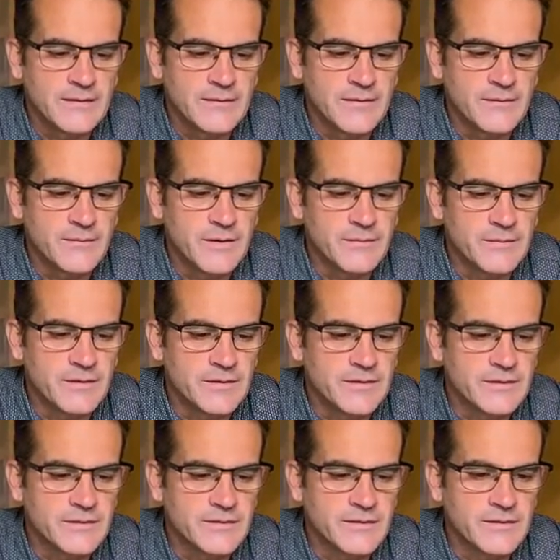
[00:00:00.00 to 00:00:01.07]
one moment,
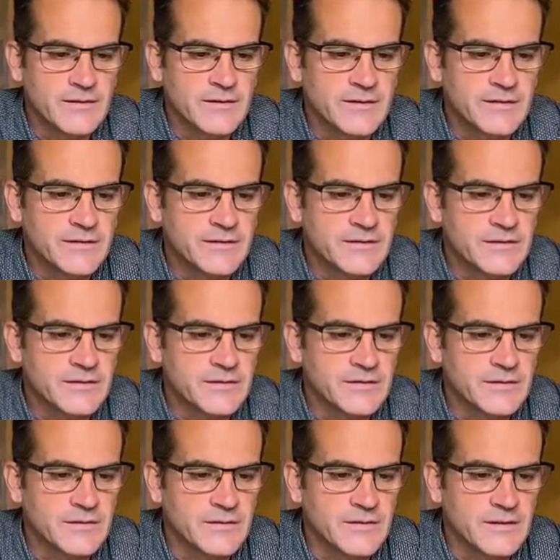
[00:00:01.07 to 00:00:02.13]
so let's
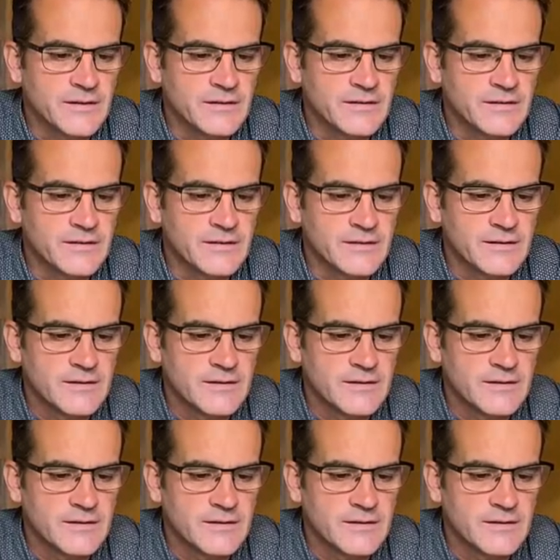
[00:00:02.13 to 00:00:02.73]
just do this.